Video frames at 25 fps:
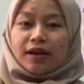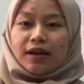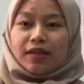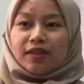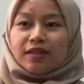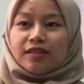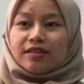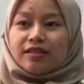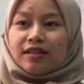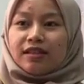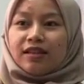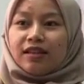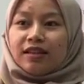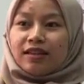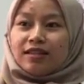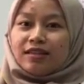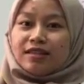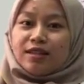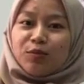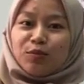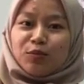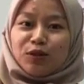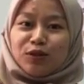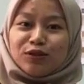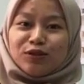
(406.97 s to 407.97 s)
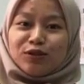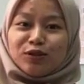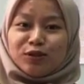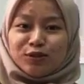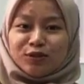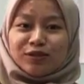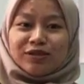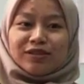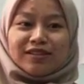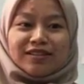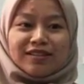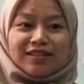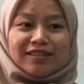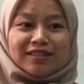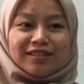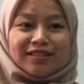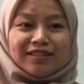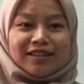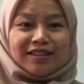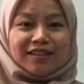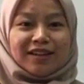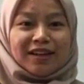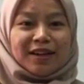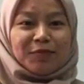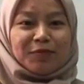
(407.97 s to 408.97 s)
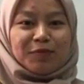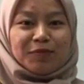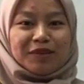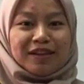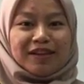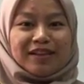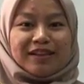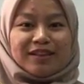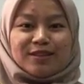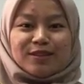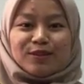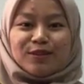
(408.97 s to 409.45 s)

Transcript: and then suddenly someone shoot the airplane.